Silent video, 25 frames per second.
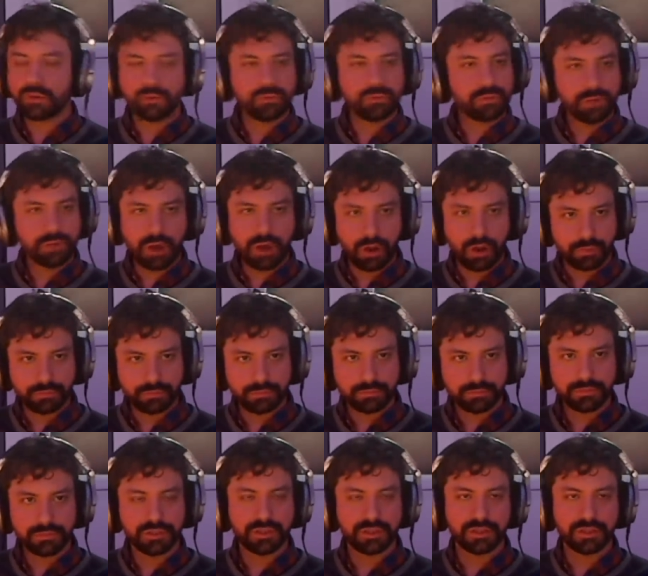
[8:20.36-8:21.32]
No,
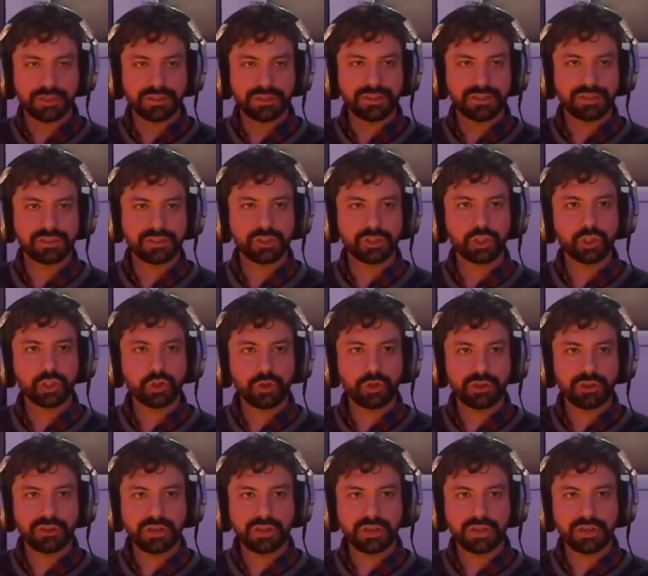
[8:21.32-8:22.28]
the, the, the
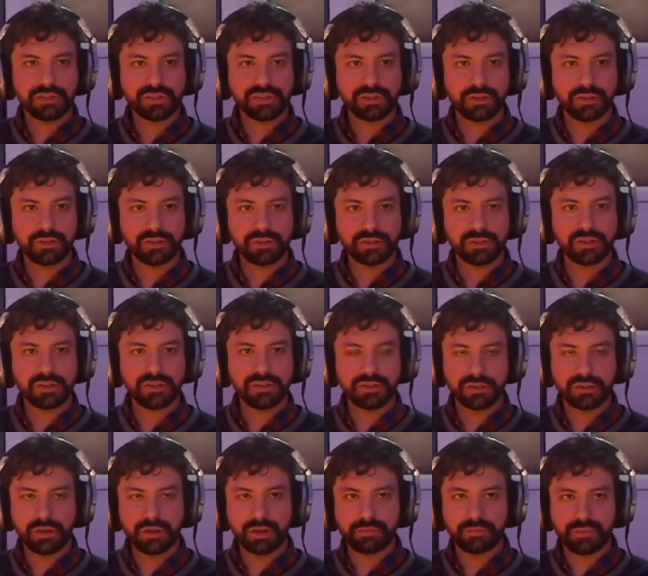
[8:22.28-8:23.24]
short answer is
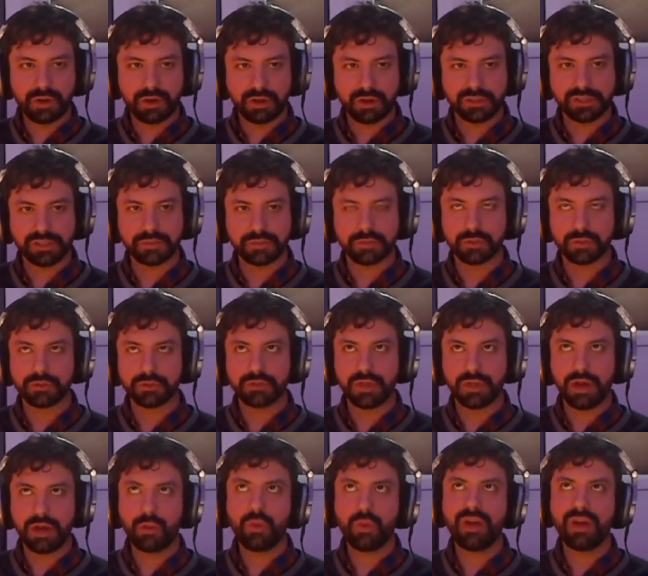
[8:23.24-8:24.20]
it's not possible.
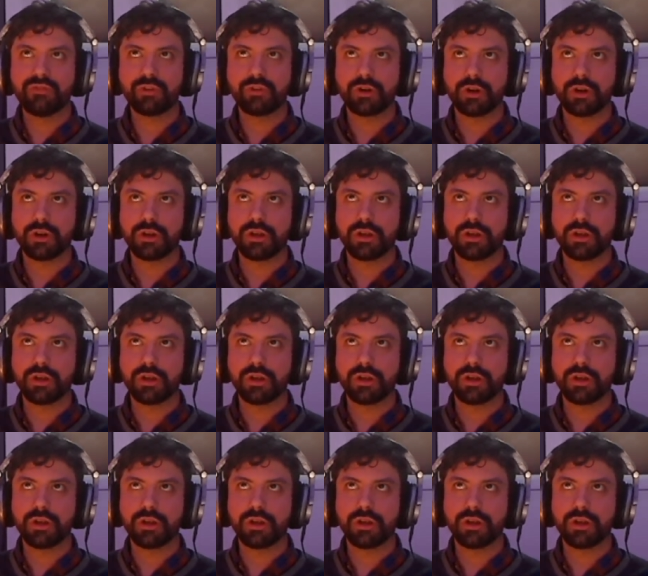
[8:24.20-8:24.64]
However,